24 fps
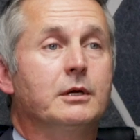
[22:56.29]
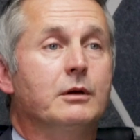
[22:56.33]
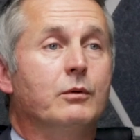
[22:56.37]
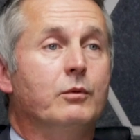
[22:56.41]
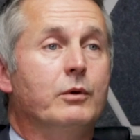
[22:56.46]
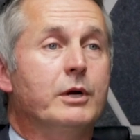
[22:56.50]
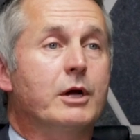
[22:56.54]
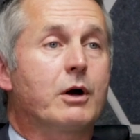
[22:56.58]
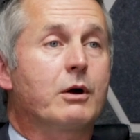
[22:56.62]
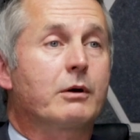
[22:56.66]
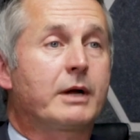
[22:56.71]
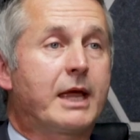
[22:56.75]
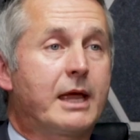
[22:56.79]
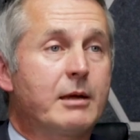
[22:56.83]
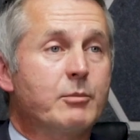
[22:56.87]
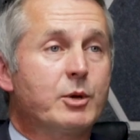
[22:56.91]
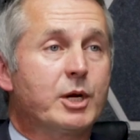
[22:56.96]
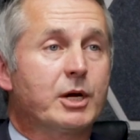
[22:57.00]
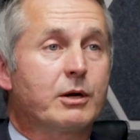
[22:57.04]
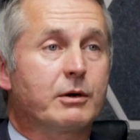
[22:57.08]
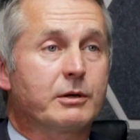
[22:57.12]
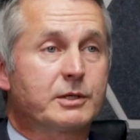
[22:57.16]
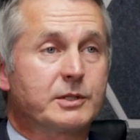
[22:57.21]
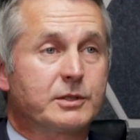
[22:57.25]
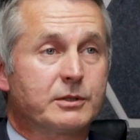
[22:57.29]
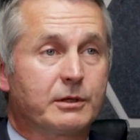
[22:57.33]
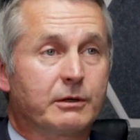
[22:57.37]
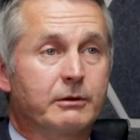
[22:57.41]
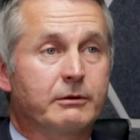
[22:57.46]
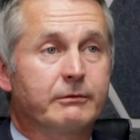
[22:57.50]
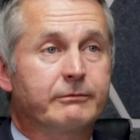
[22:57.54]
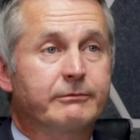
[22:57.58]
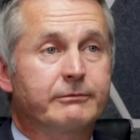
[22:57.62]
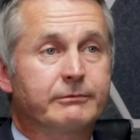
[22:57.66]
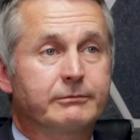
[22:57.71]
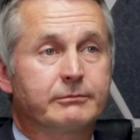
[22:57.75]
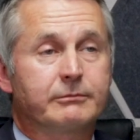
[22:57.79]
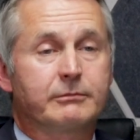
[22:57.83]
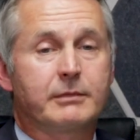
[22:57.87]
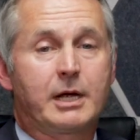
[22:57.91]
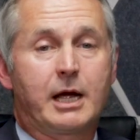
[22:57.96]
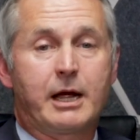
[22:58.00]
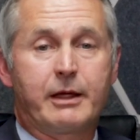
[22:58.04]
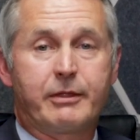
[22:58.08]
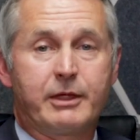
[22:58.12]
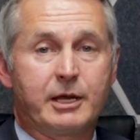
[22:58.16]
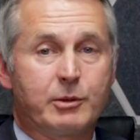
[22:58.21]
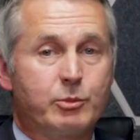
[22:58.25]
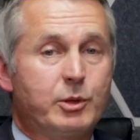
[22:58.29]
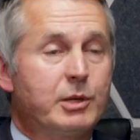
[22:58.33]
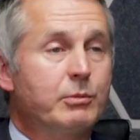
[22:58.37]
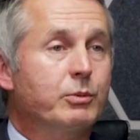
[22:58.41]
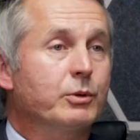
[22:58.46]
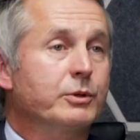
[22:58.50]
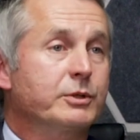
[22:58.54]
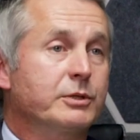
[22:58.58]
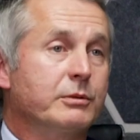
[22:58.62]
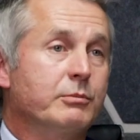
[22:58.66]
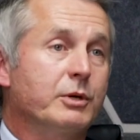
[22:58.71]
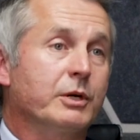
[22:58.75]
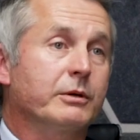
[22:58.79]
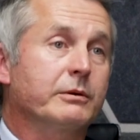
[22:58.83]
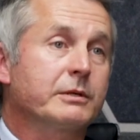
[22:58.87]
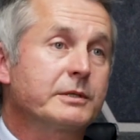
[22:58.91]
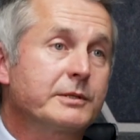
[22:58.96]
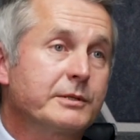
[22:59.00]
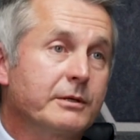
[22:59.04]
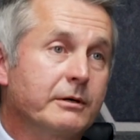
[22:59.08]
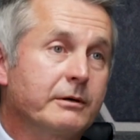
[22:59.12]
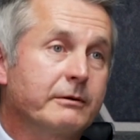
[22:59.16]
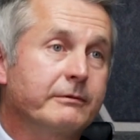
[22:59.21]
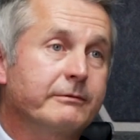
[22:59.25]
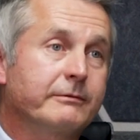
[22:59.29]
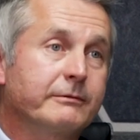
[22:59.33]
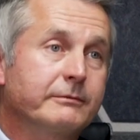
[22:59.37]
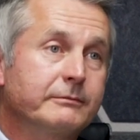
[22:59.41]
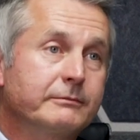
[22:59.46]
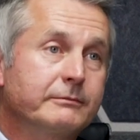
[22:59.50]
We all came here to serve. I think people should be able to serve.